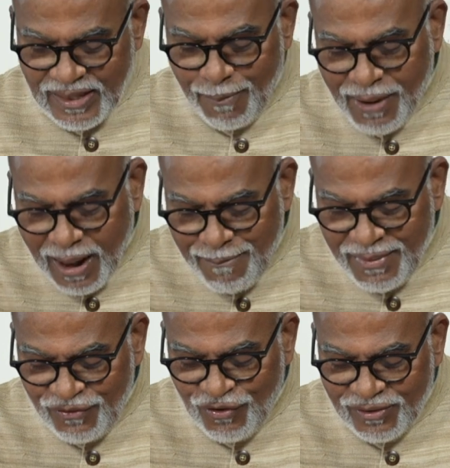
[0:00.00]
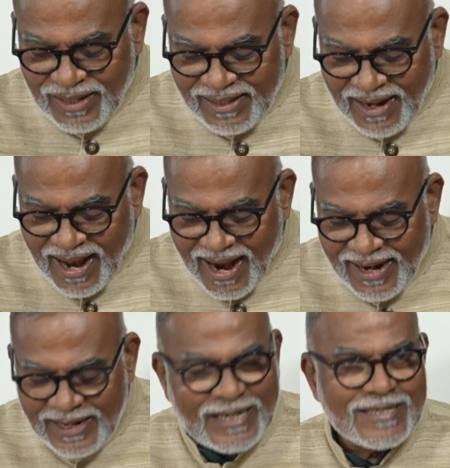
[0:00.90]
The Brahmins, on the other
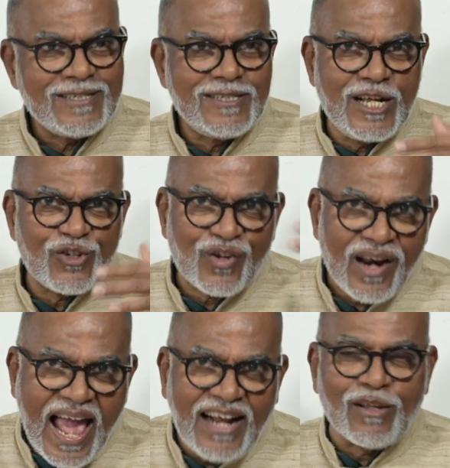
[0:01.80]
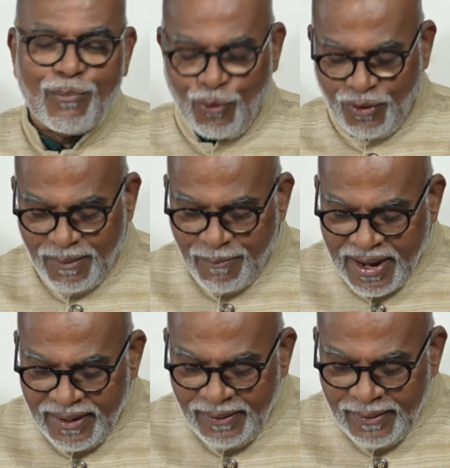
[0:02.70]
hand, disliked the broken
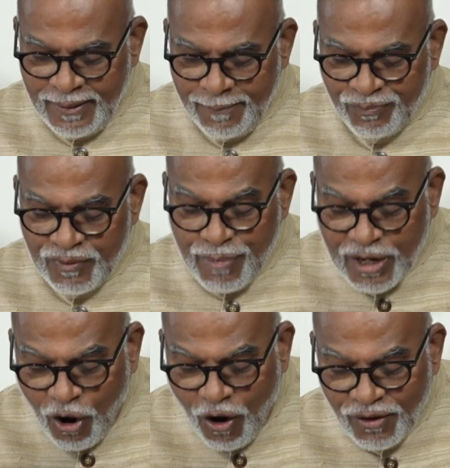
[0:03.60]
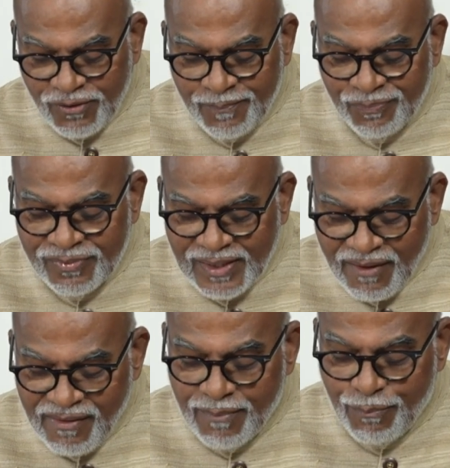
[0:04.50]
men because
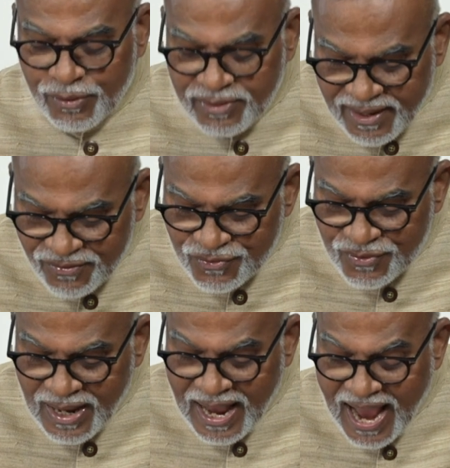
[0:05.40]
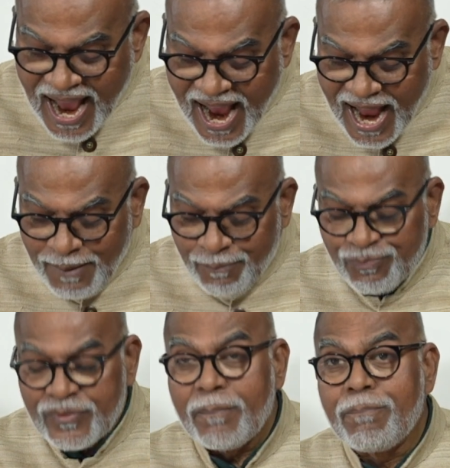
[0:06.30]
they were Buddhists and
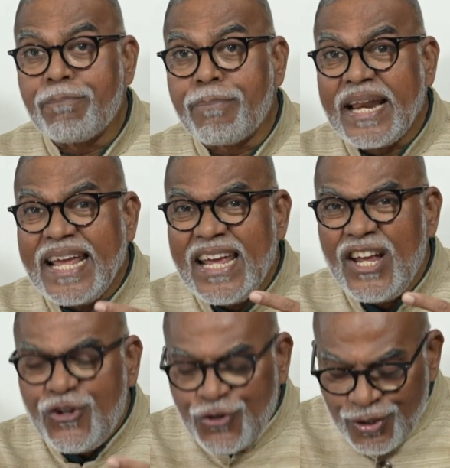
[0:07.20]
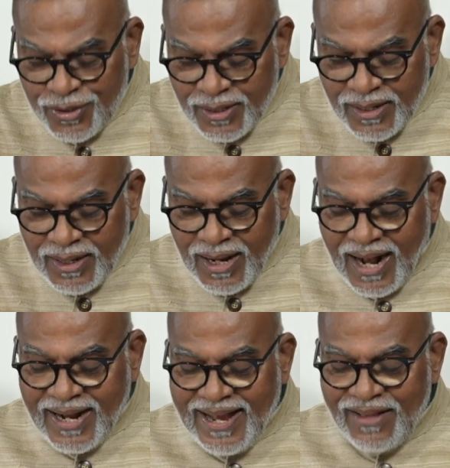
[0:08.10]
preached
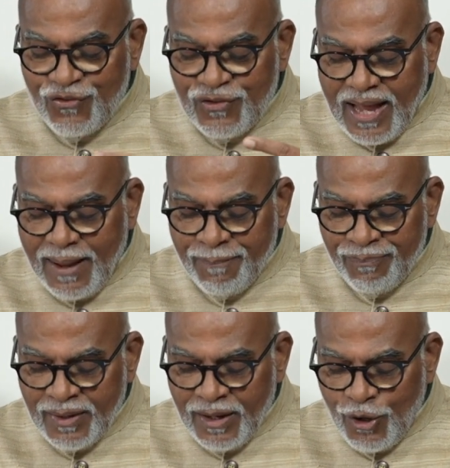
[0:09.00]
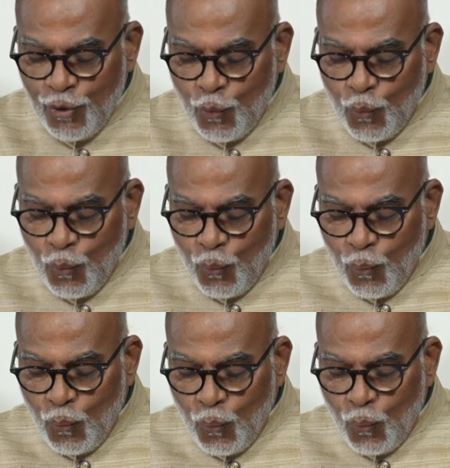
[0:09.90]
against them
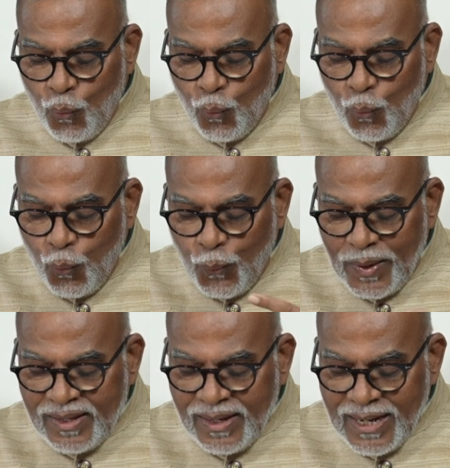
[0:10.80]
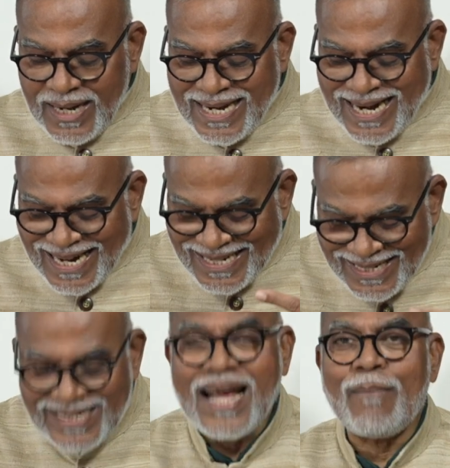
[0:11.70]
with
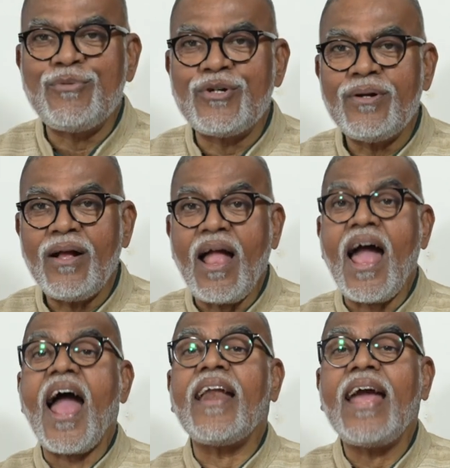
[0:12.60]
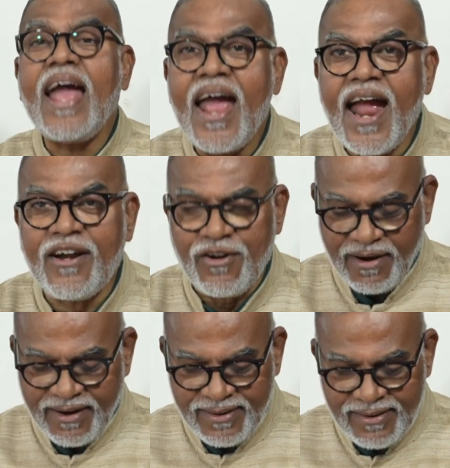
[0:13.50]
contempt and
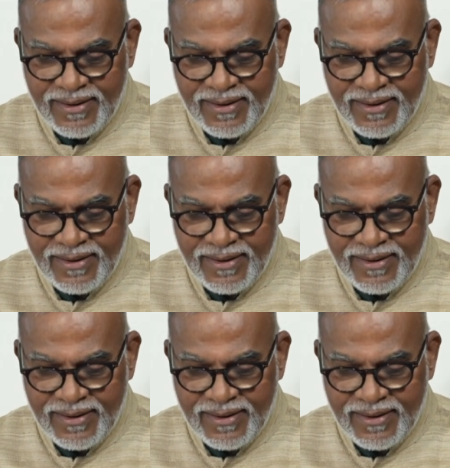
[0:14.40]
hatred.